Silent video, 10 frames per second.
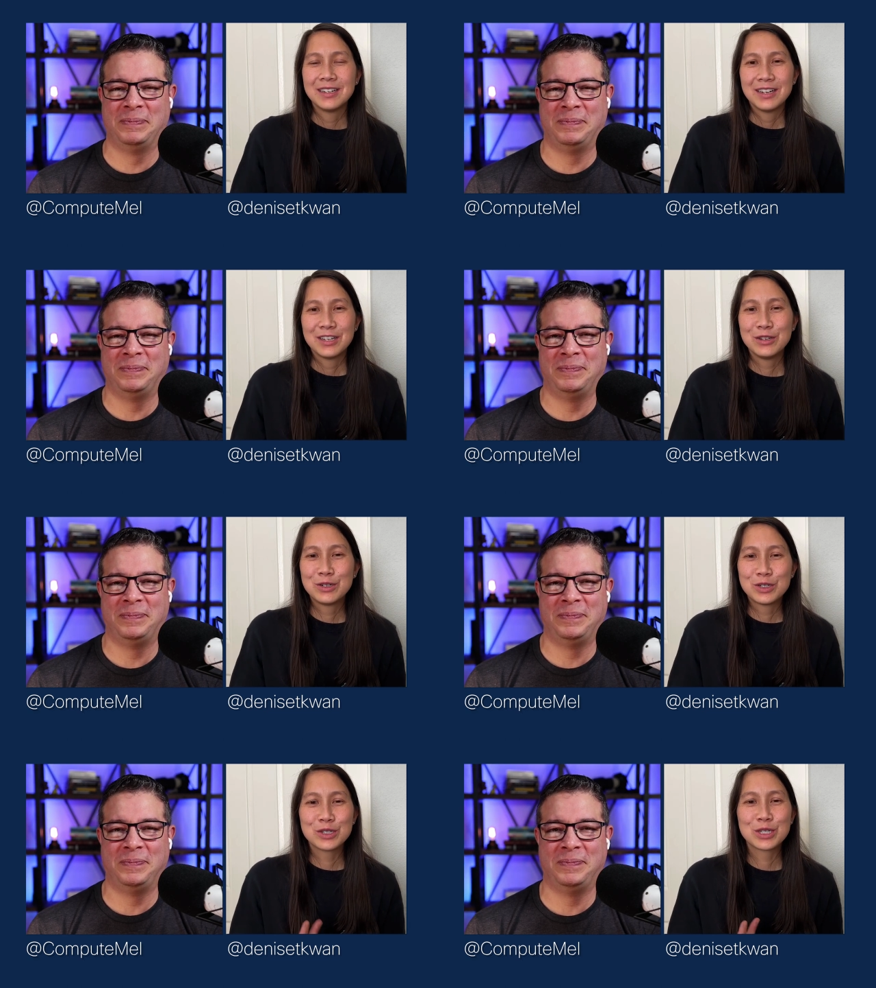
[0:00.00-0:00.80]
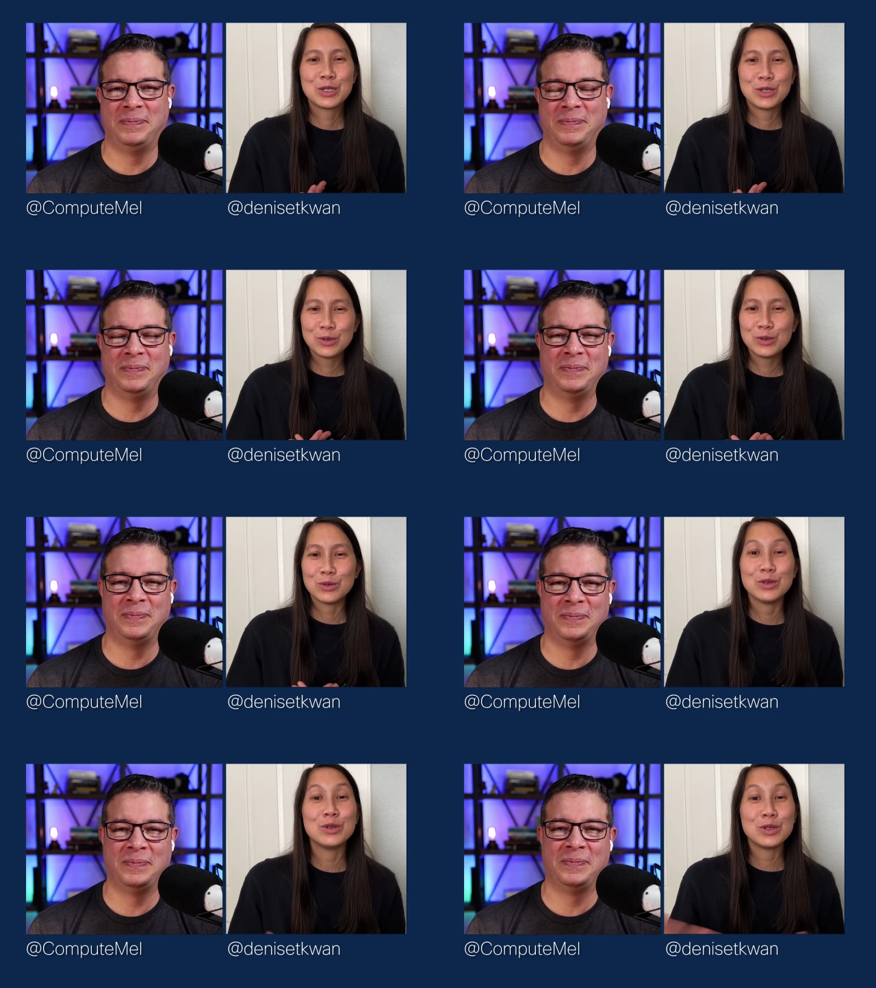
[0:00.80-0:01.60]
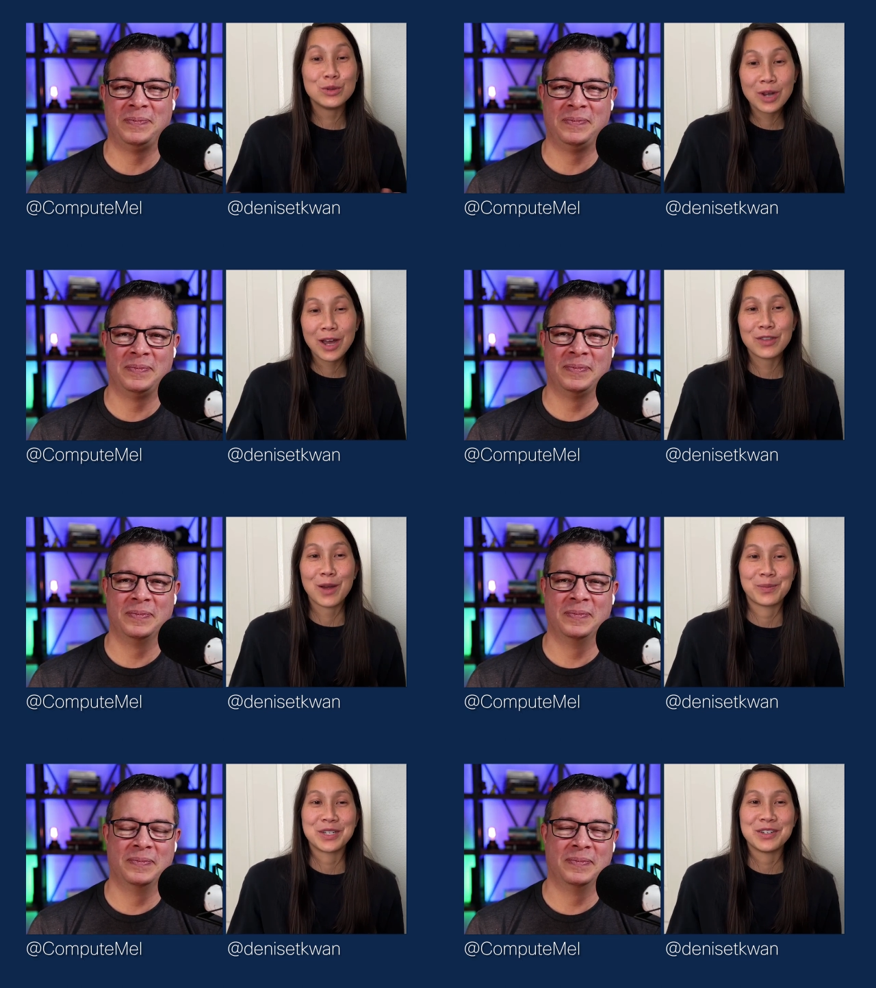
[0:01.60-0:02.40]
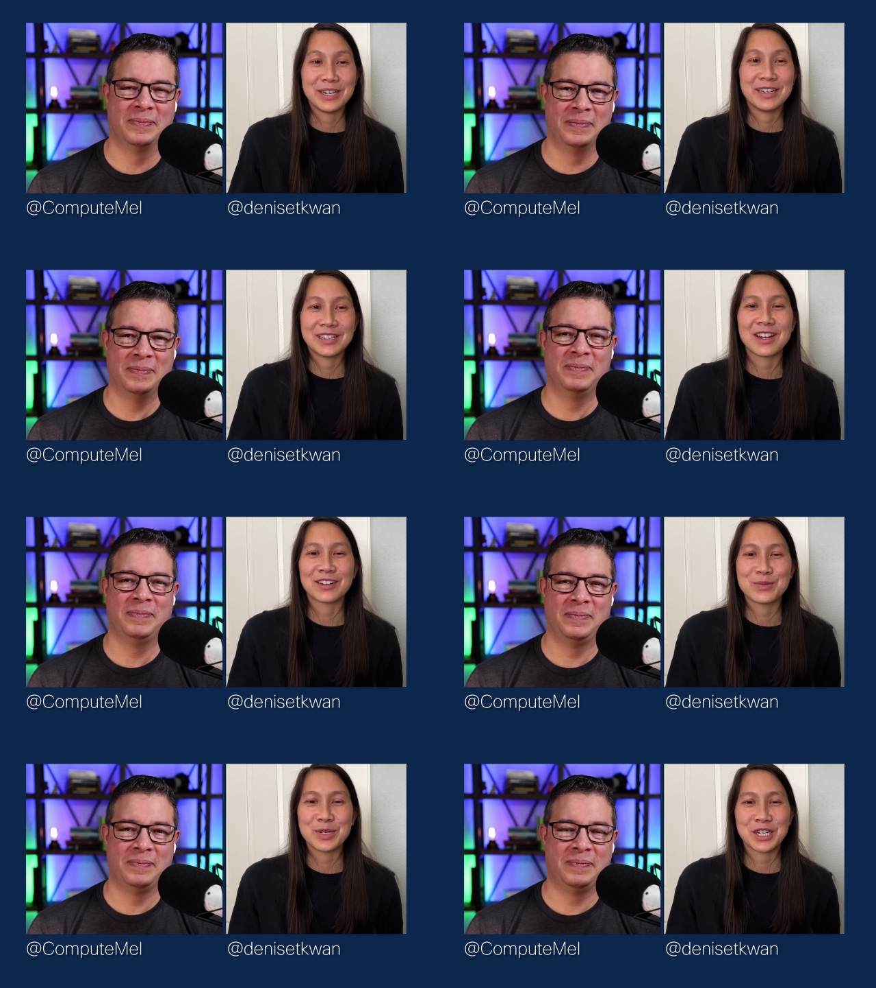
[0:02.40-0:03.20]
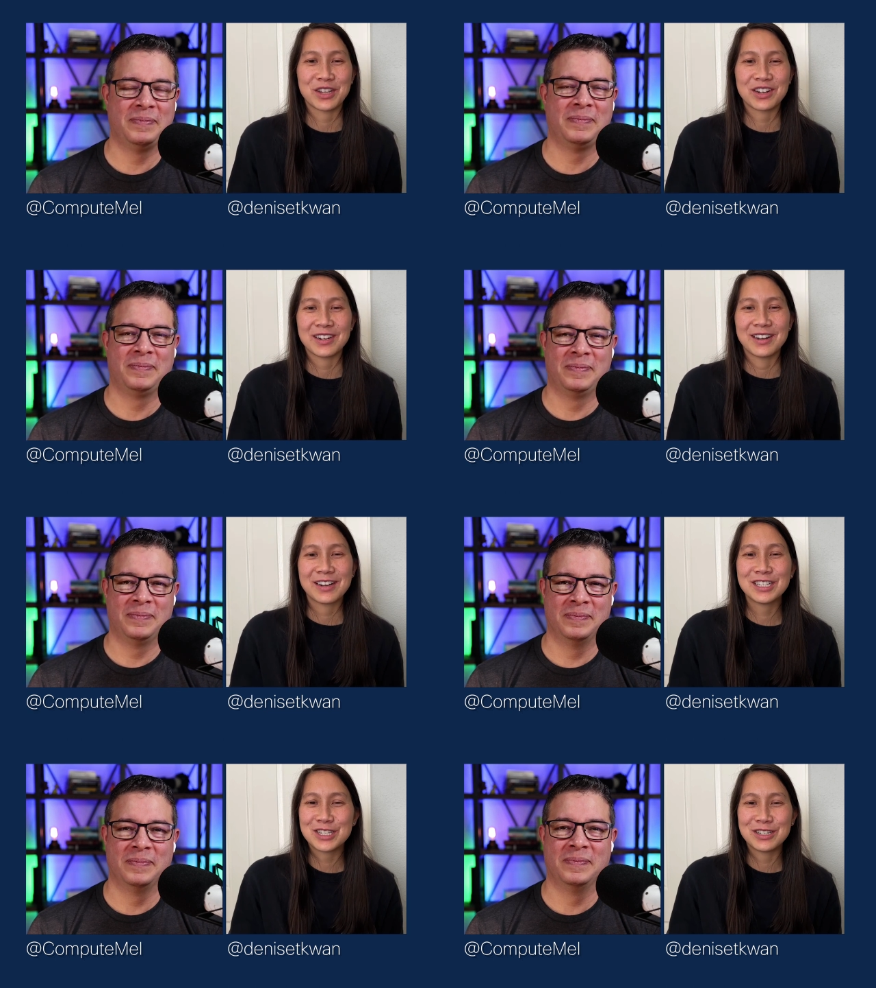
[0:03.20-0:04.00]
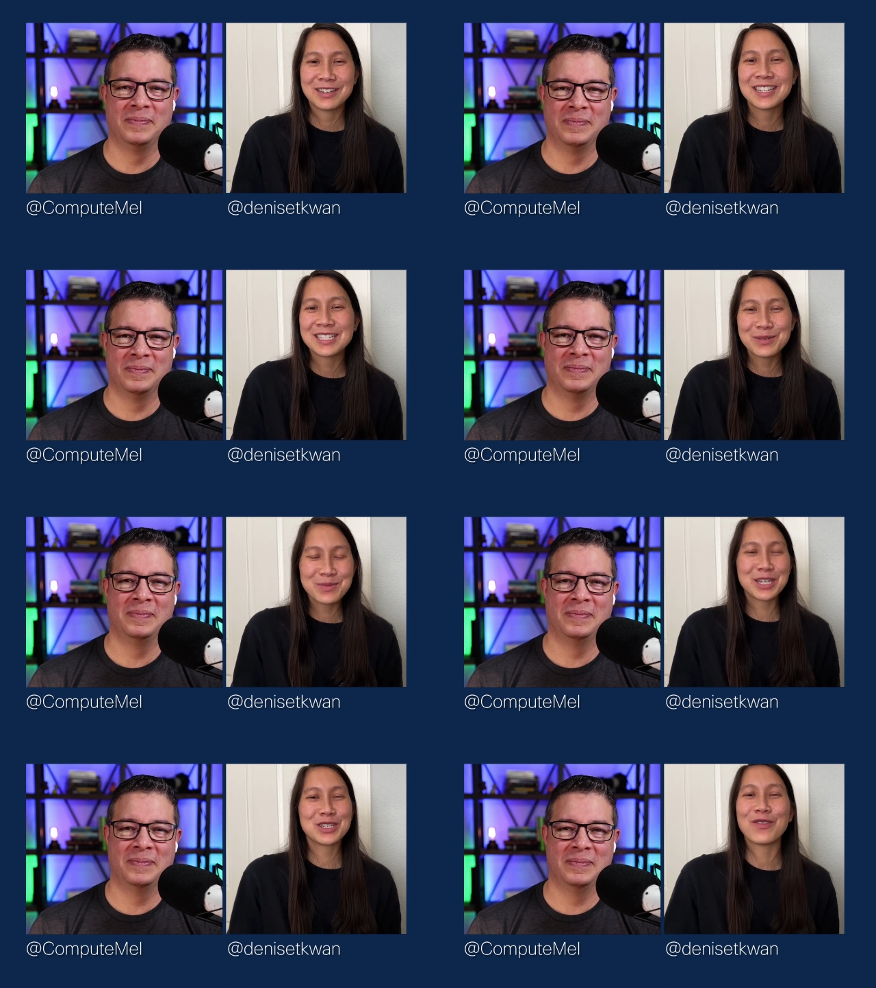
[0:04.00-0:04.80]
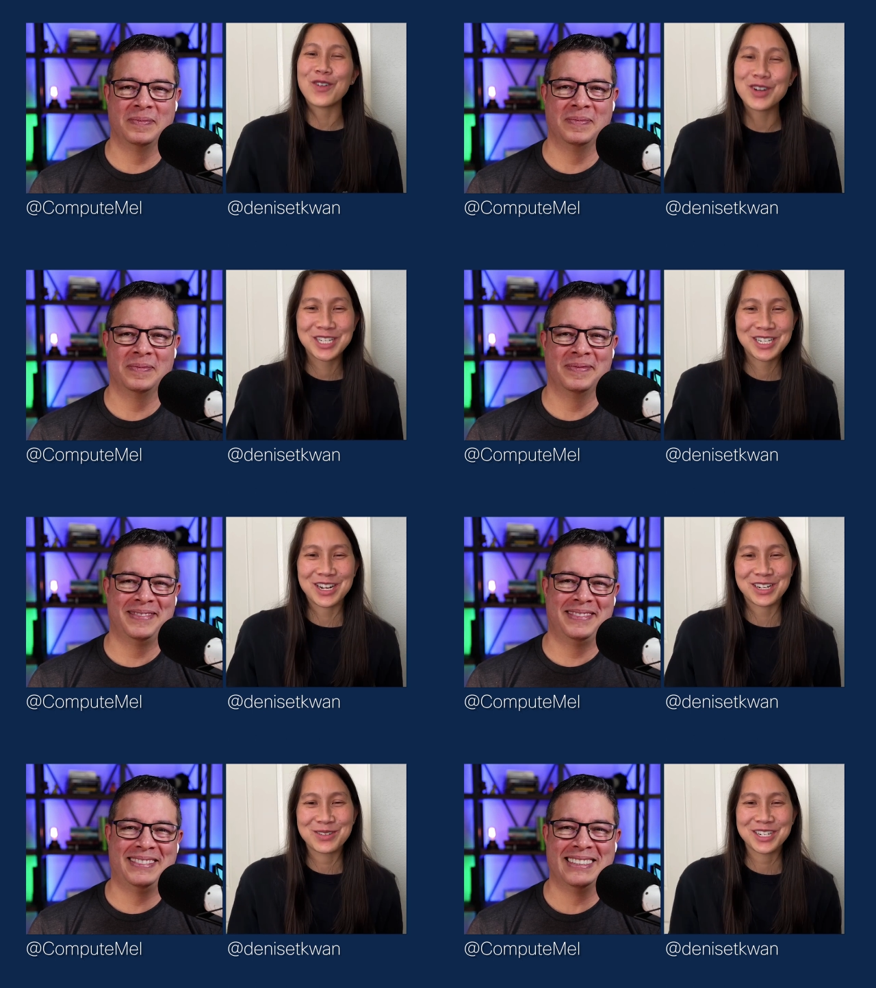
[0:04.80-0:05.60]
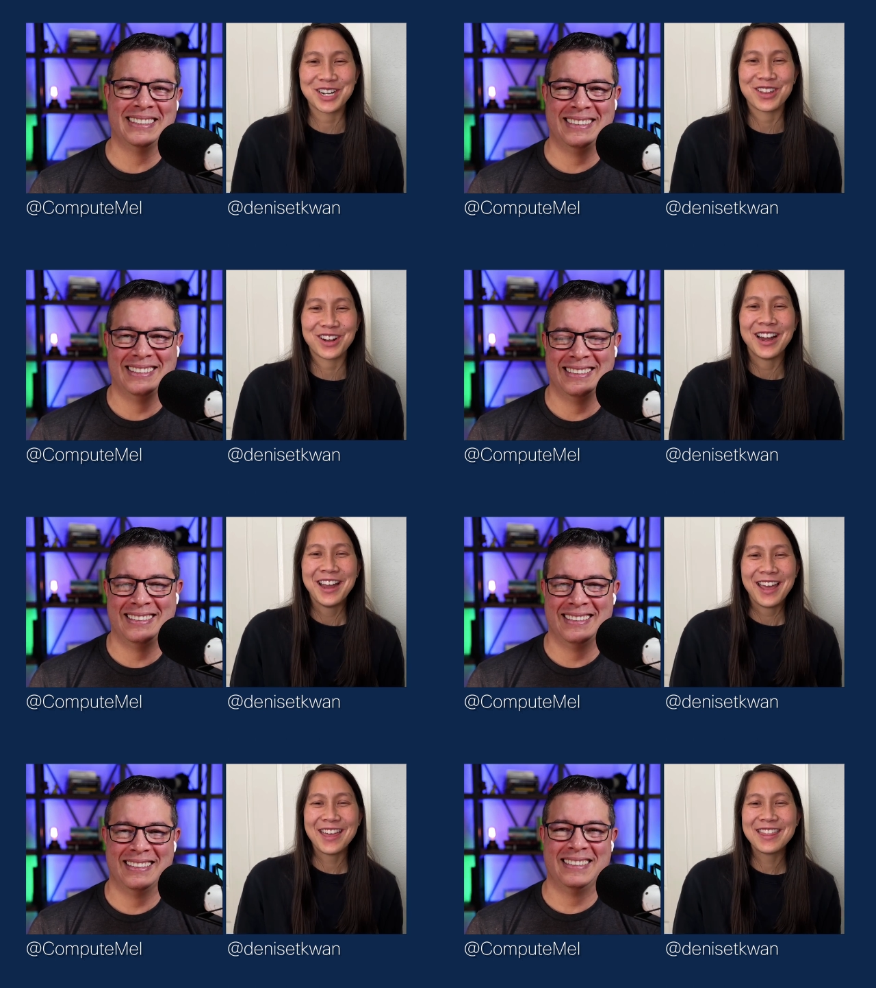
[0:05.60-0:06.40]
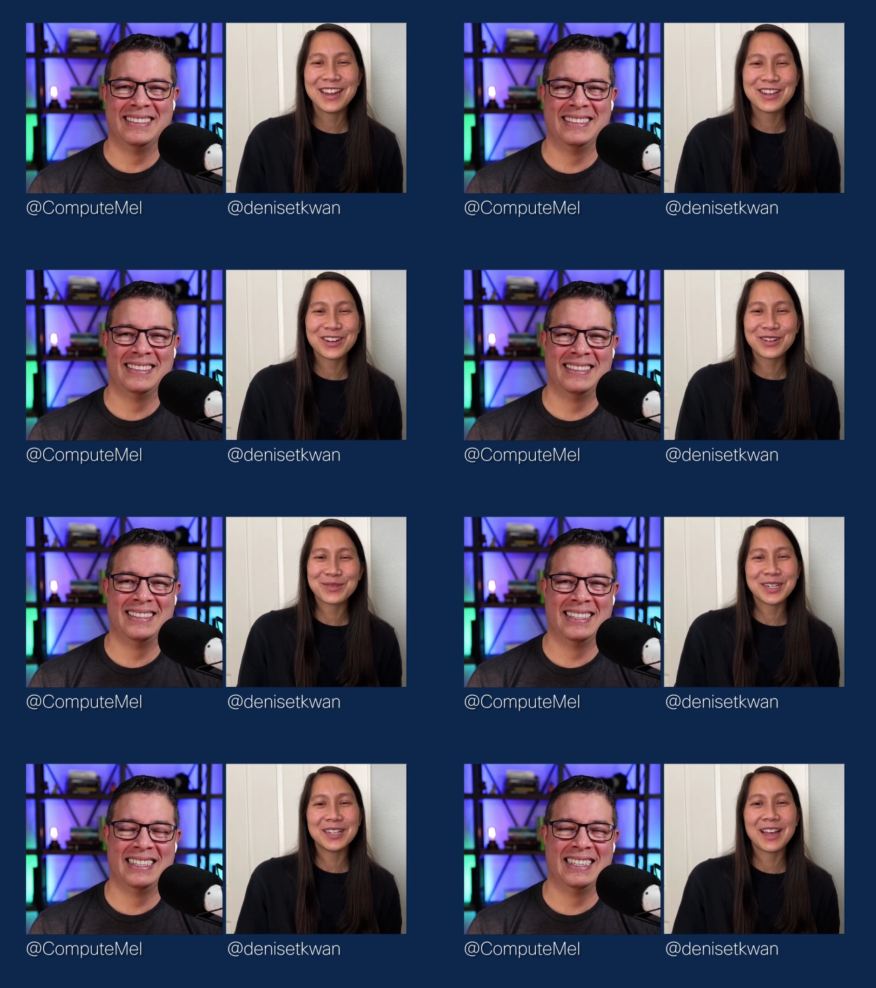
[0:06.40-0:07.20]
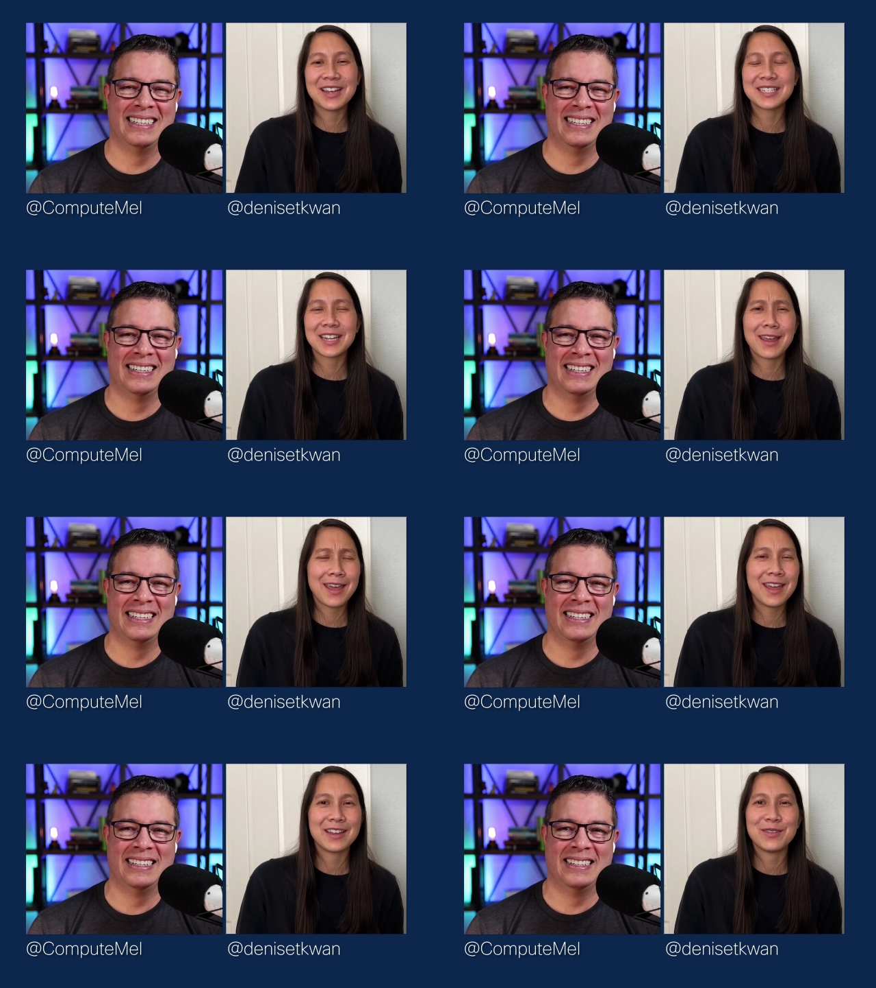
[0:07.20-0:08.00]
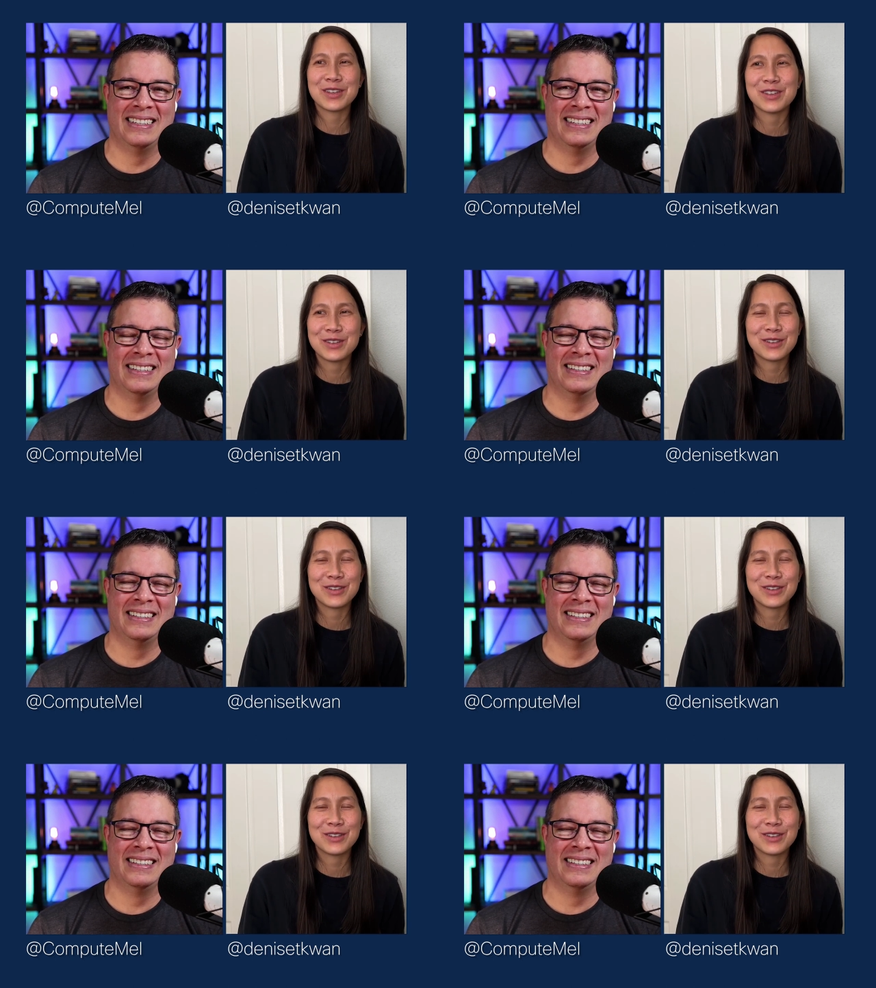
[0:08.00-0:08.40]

Speaker 1: you just do. You do have the opportunity to talk to each other because in some ways you're forced to talk to each other, and then you're gonna realize that hey,